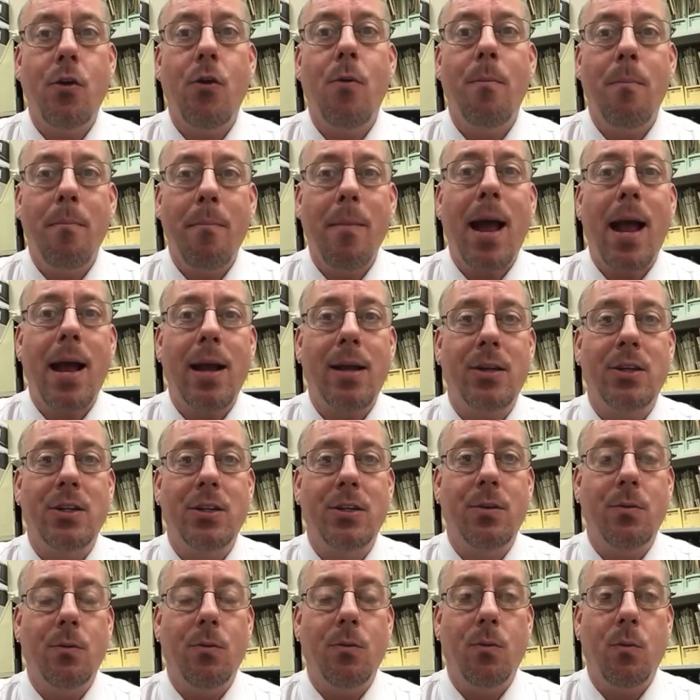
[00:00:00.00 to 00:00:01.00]
you're
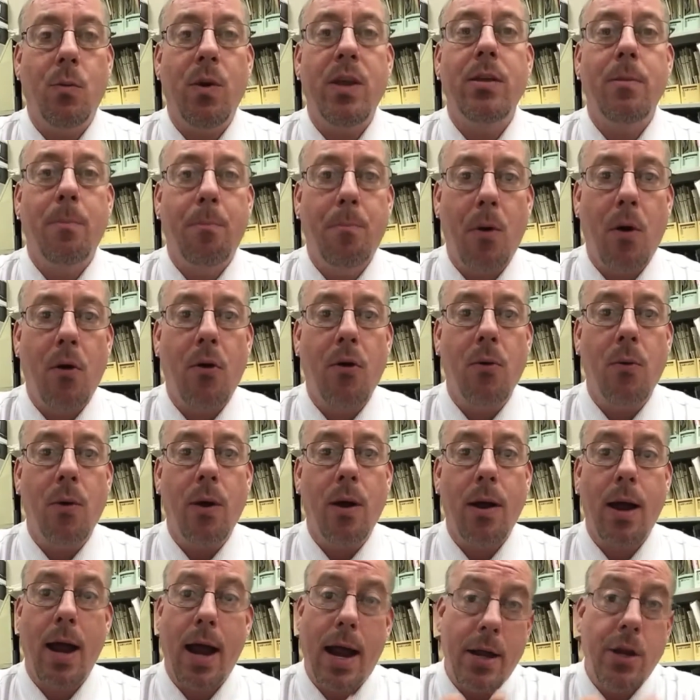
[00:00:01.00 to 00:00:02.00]
matched with a
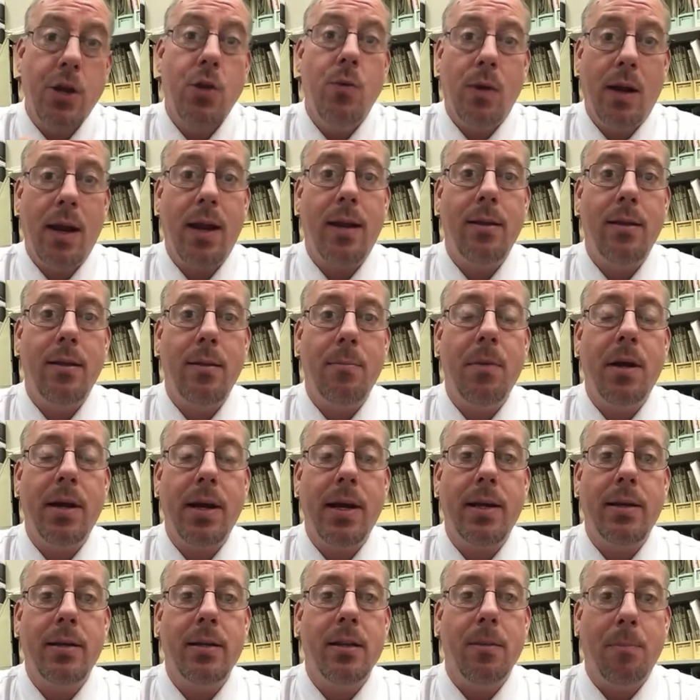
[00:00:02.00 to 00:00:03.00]
borrower and you lend the
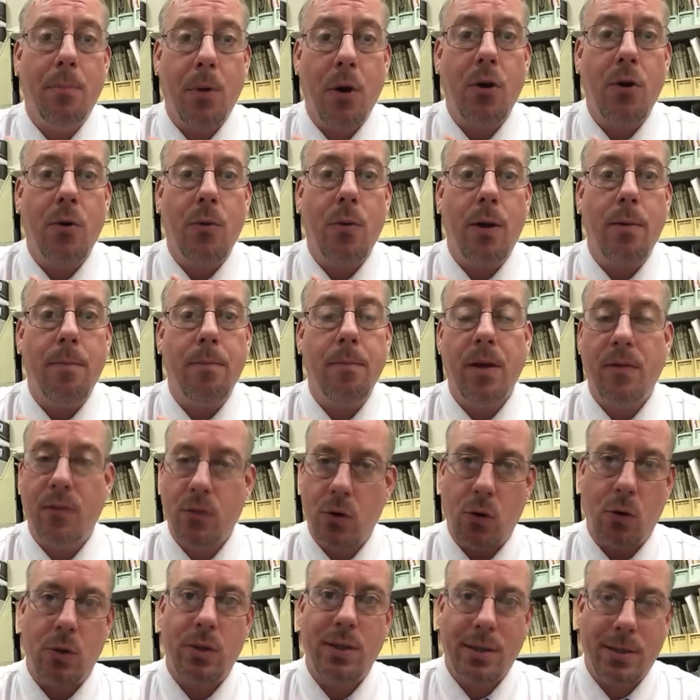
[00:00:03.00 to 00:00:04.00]
money to the borrower.
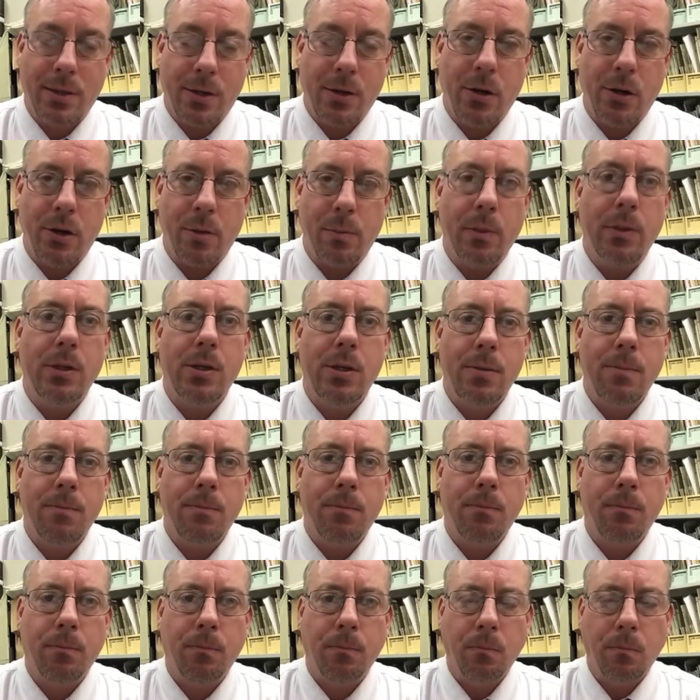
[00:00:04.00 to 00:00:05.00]
Of course, it's anonymous.
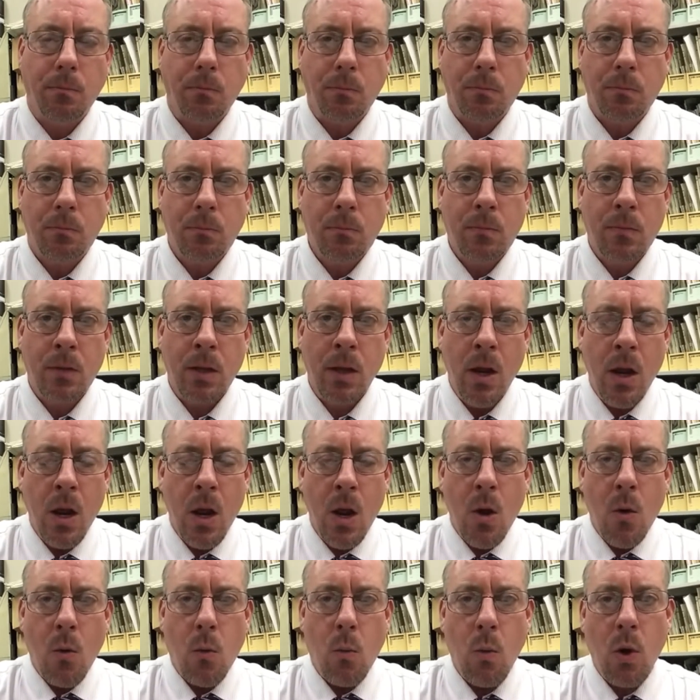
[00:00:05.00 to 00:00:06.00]

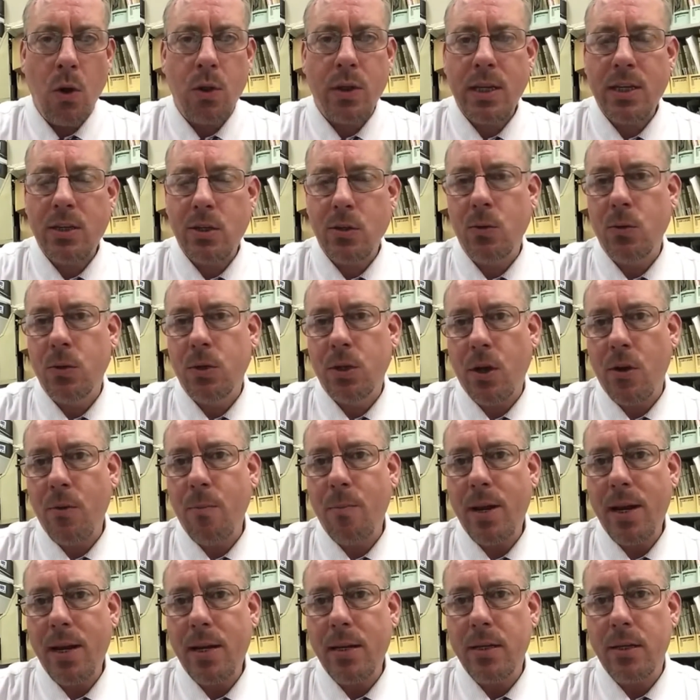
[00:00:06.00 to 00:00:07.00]
What this also
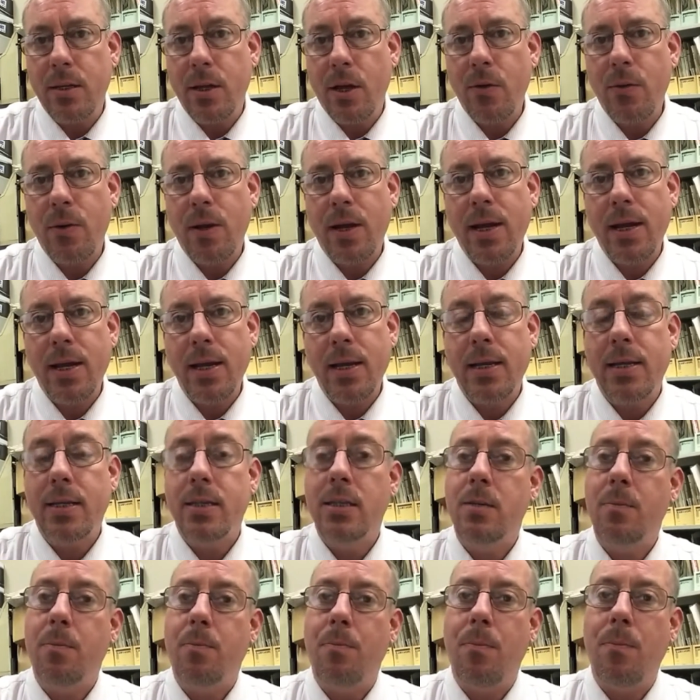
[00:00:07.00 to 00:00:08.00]
means, though,
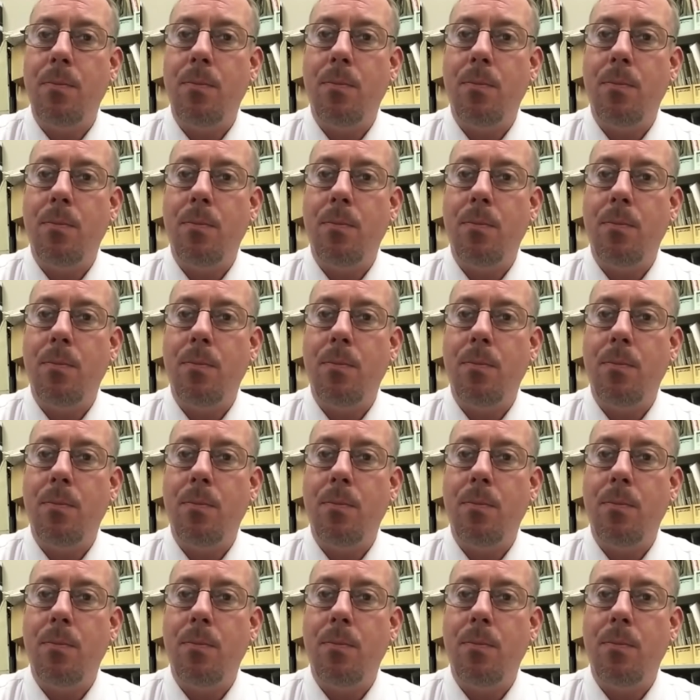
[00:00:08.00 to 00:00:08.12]
is